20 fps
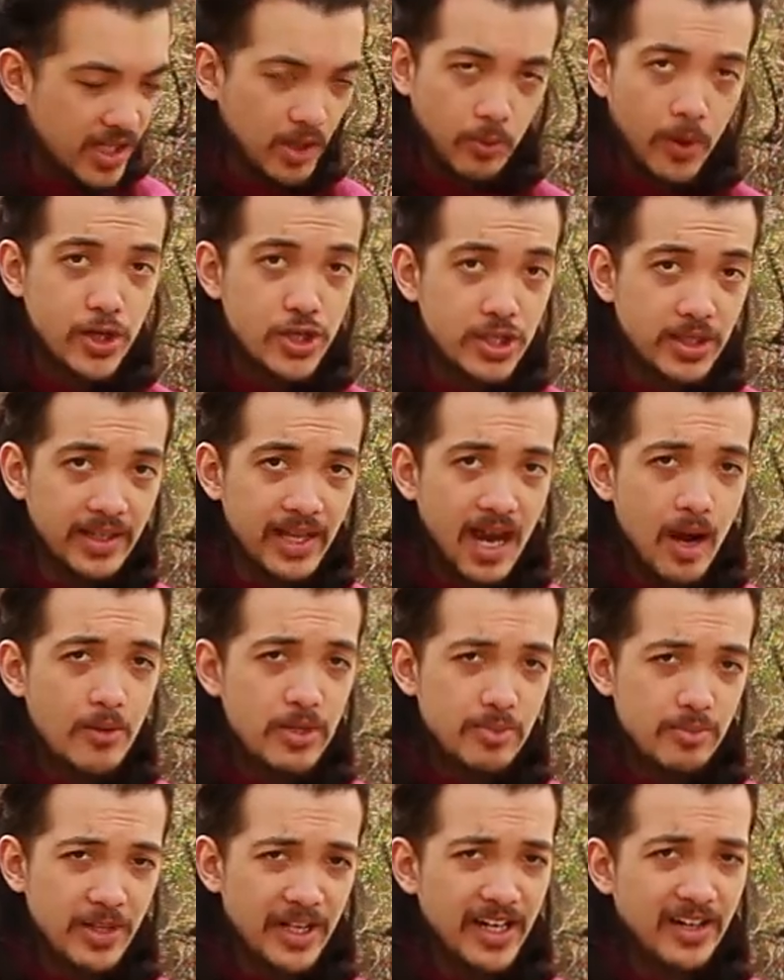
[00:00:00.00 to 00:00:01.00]
And originally I
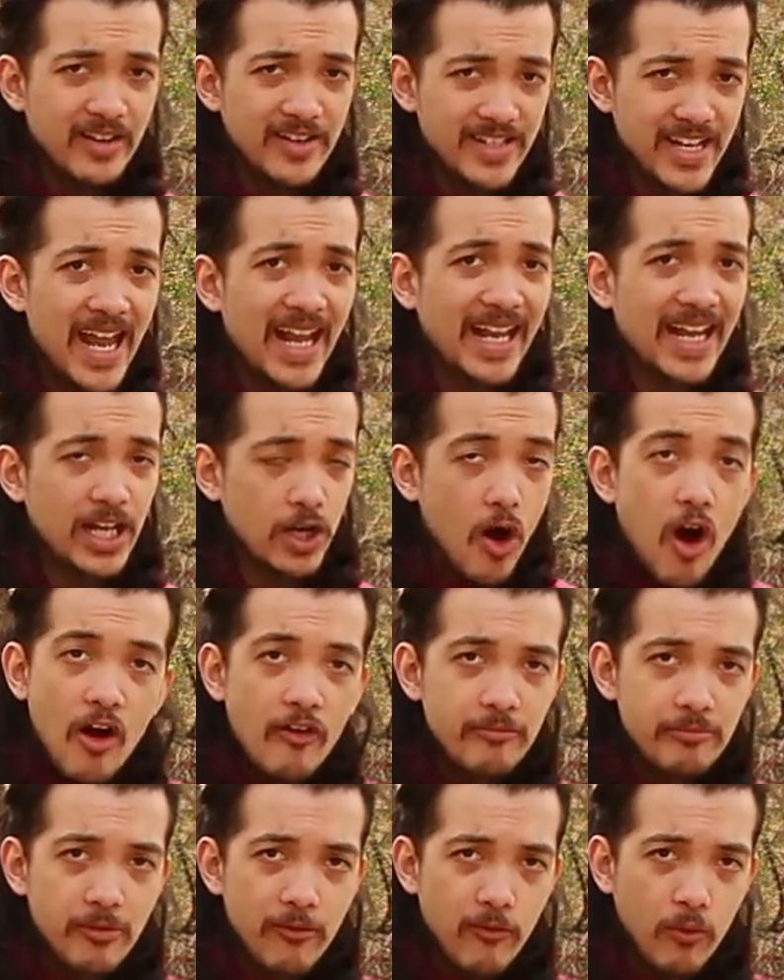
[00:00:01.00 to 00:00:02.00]
was planning on taking it
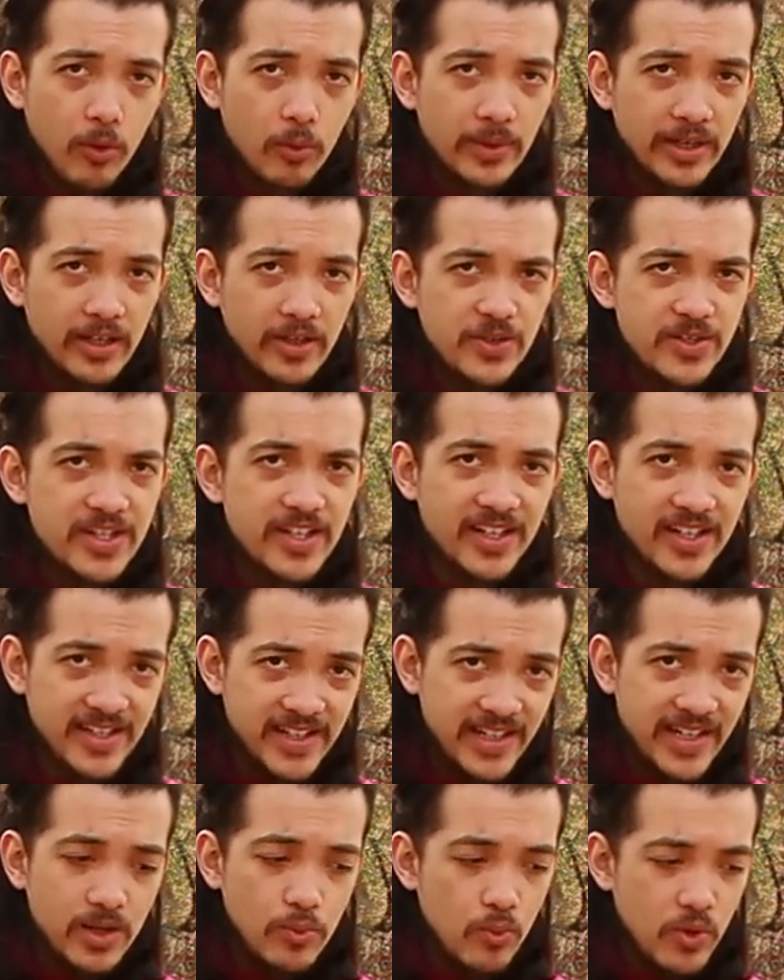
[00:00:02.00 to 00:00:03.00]
off before we used it because
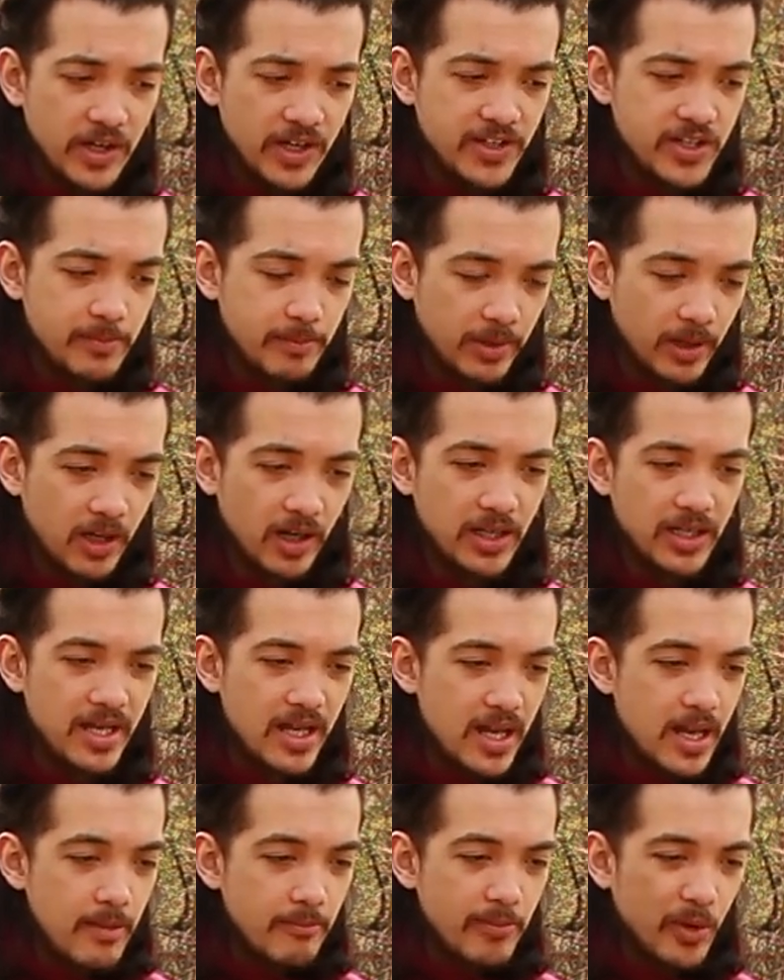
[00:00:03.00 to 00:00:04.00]
I didn't want it to burn,
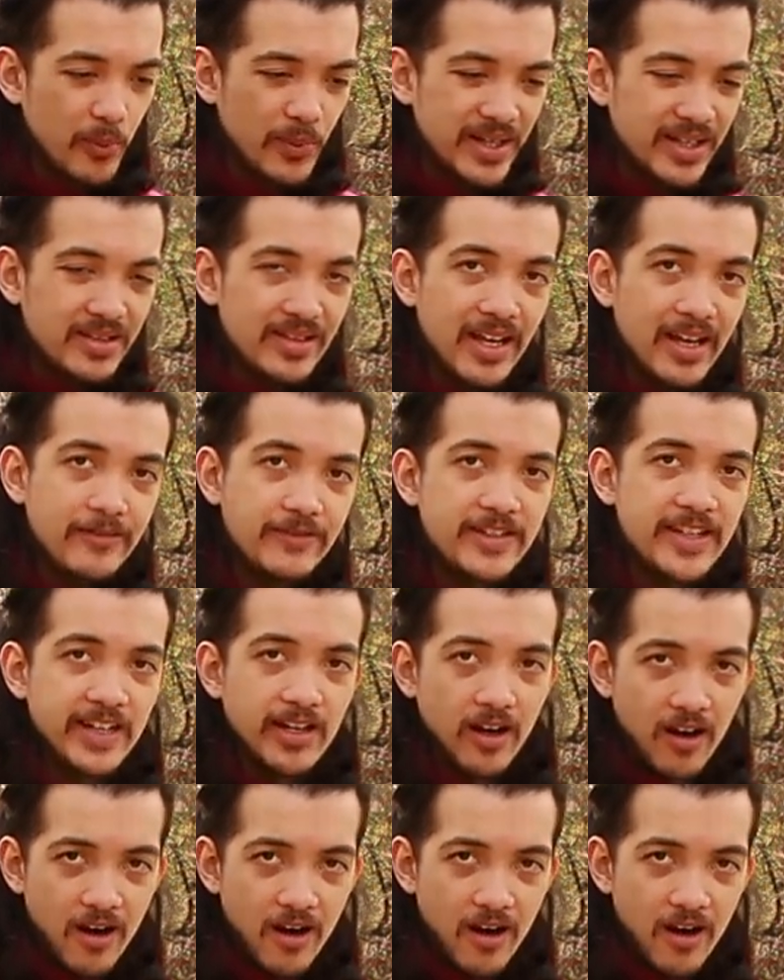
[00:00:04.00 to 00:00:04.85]
but we left it